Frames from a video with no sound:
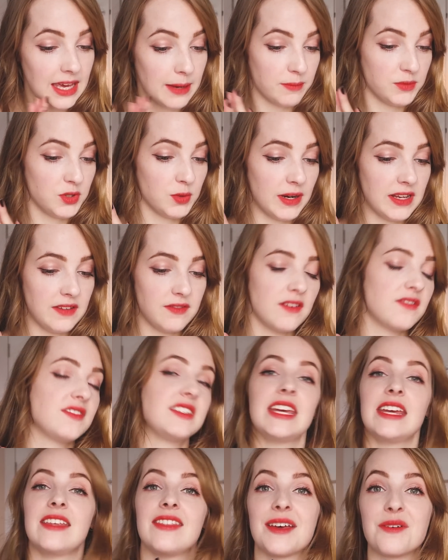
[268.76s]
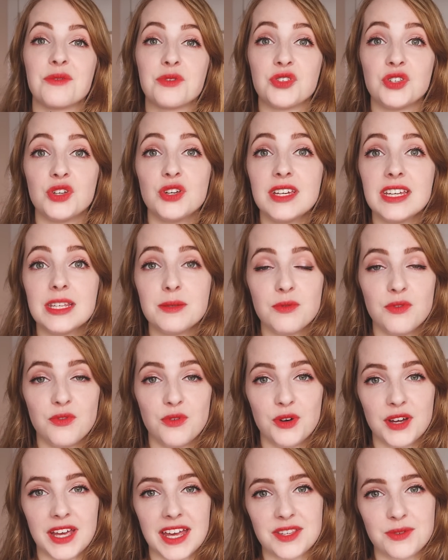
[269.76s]
Yeah, 2015. That was 2 years
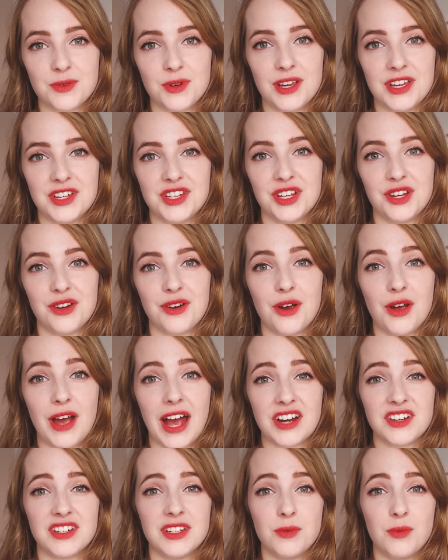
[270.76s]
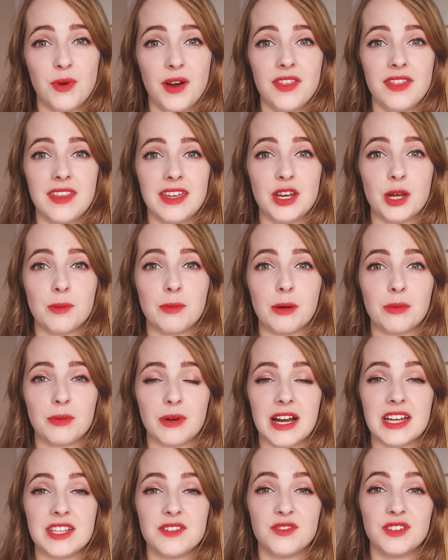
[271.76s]
before Kazuo Ishiguro actually won the Nobel
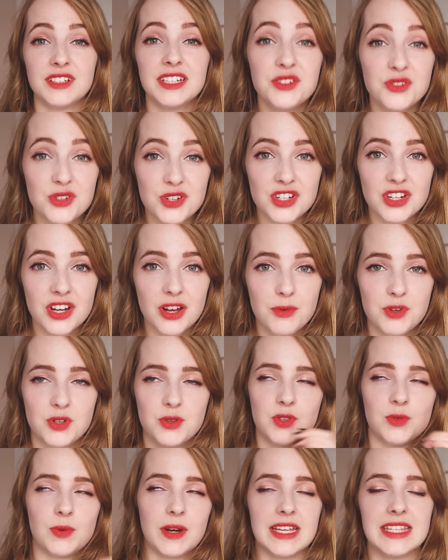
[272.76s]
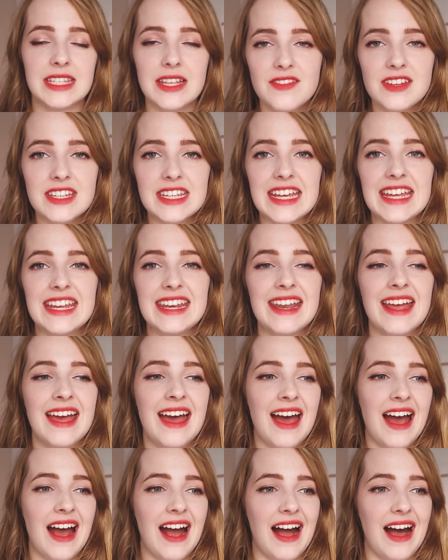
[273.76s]
Prize for Literature, which was 2017.
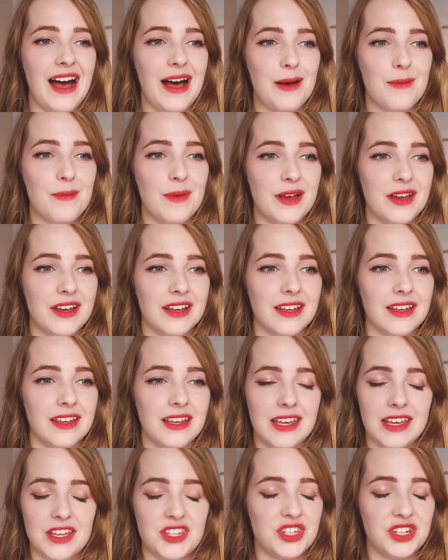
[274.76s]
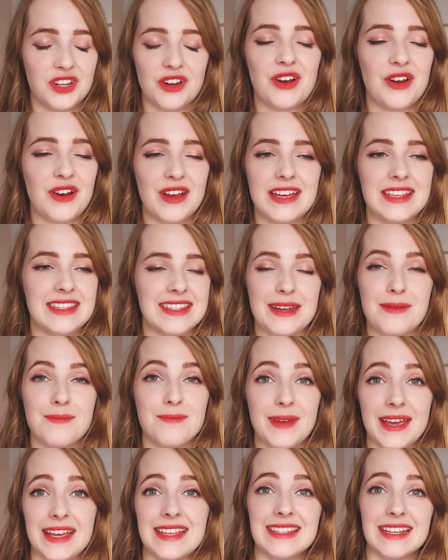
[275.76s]
Ishiguro is an
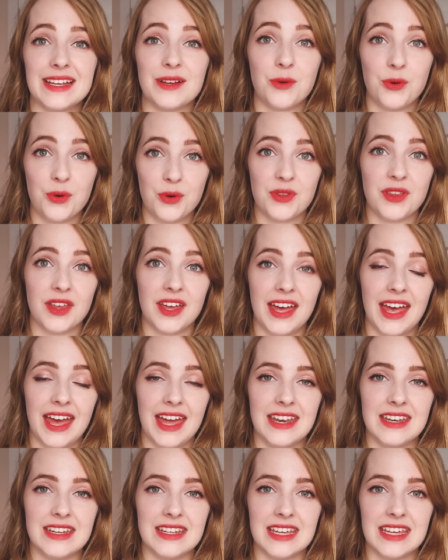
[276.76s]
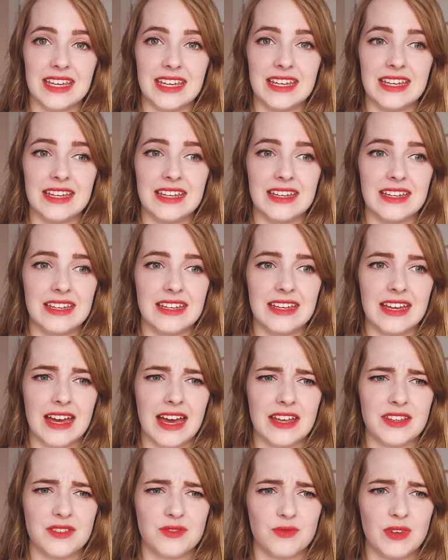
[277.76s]
amazing author, and he
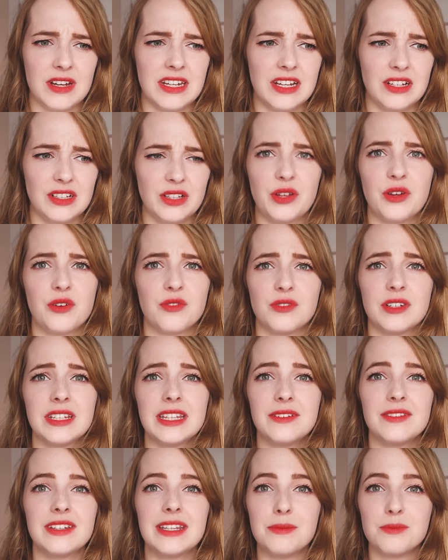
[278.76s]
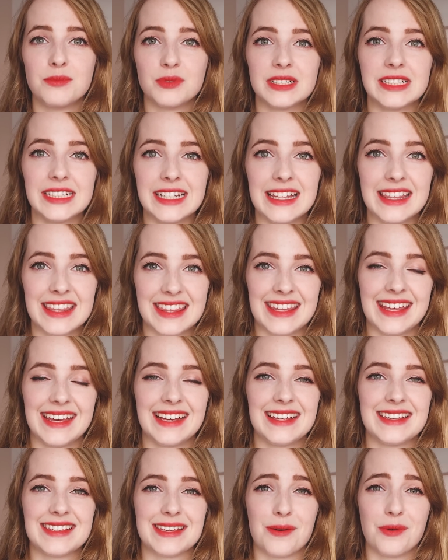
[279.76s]
has written a lot of really brilliant
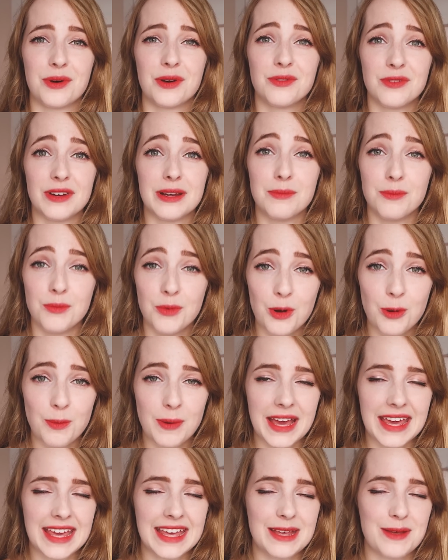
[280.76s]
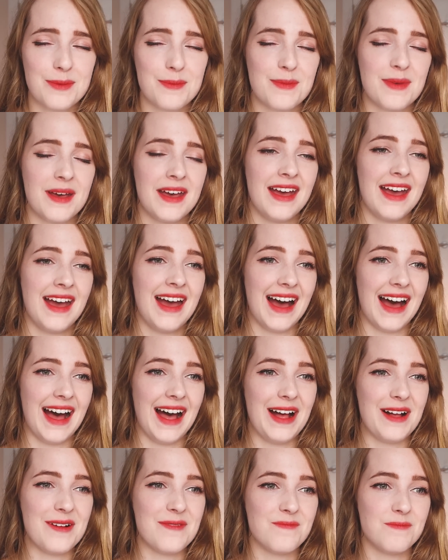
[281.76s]
things. I want to read more by him.
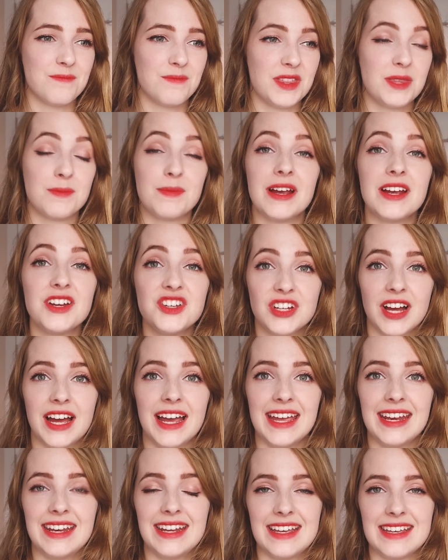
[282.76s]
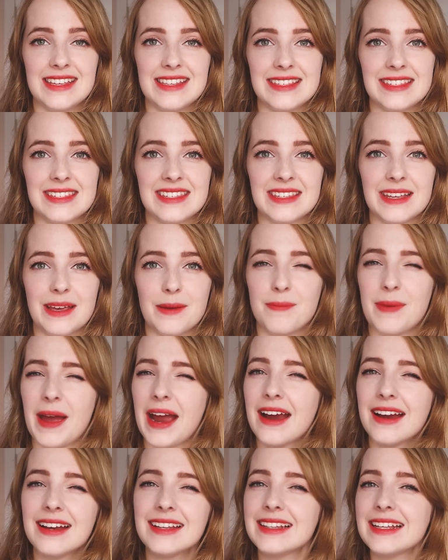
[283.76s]
But The Buried Giant is
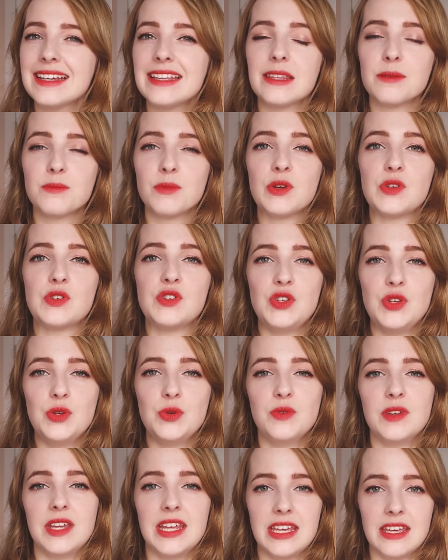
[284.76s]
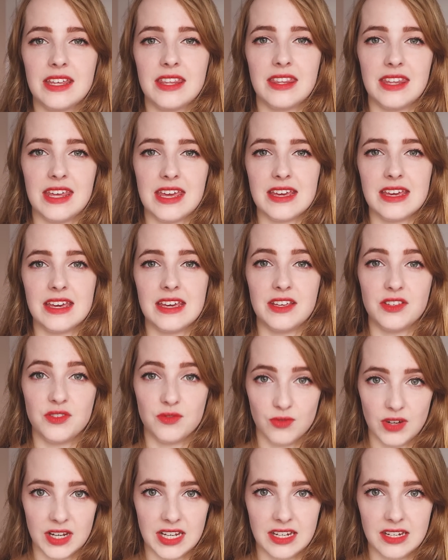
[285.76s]
apparently the most unique thing he's
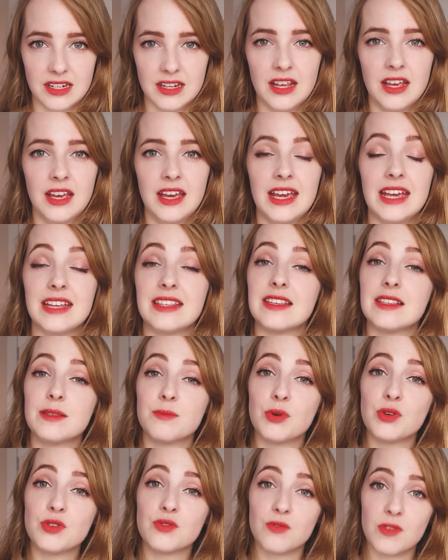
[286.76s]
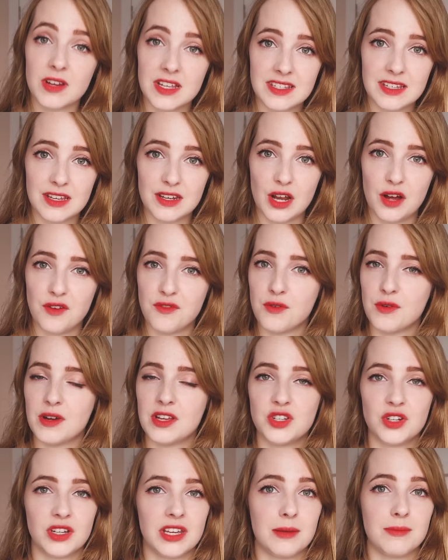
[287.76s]
written. It's his most recent novel. It
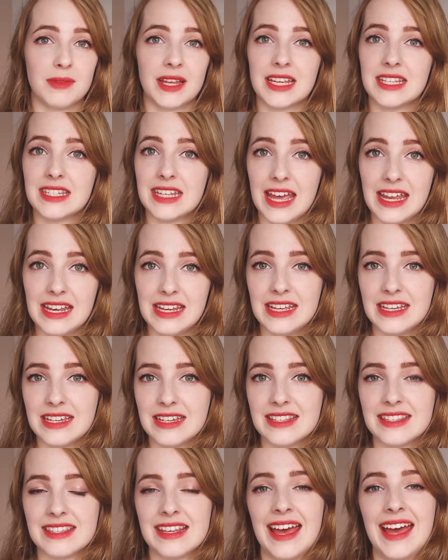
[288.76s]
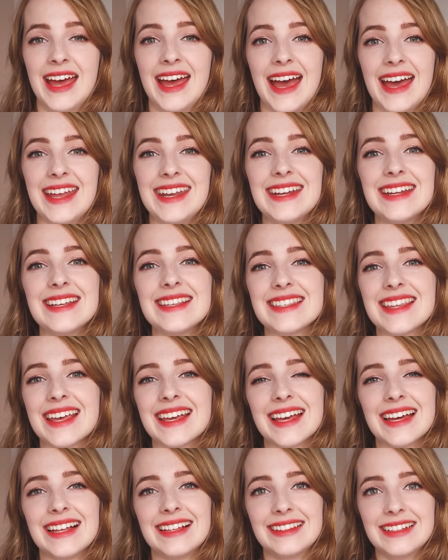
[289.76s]
took him like 10 years, and it is
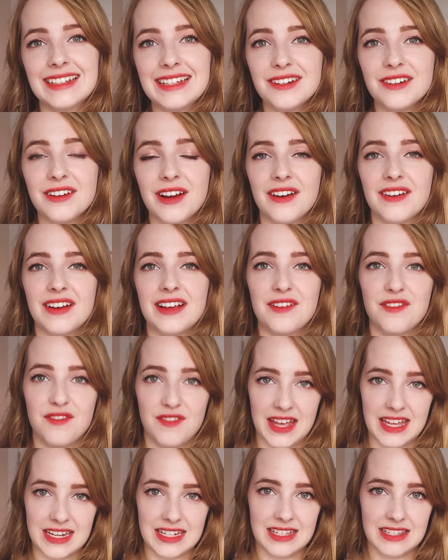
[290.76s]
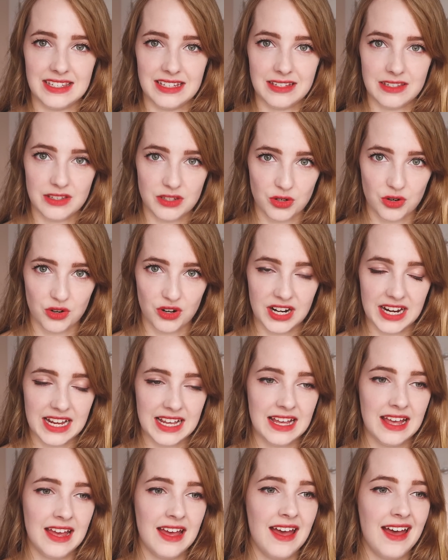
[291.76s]
like a literary fantasy
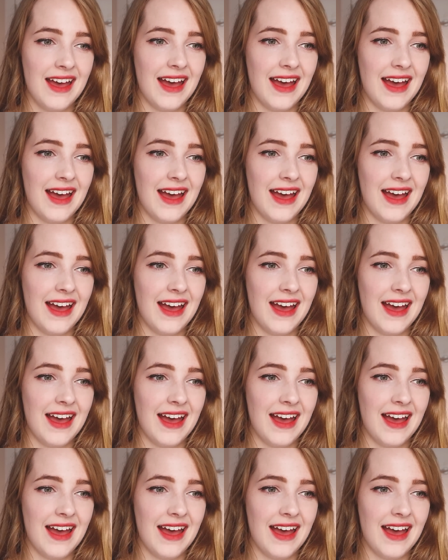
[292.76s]
story.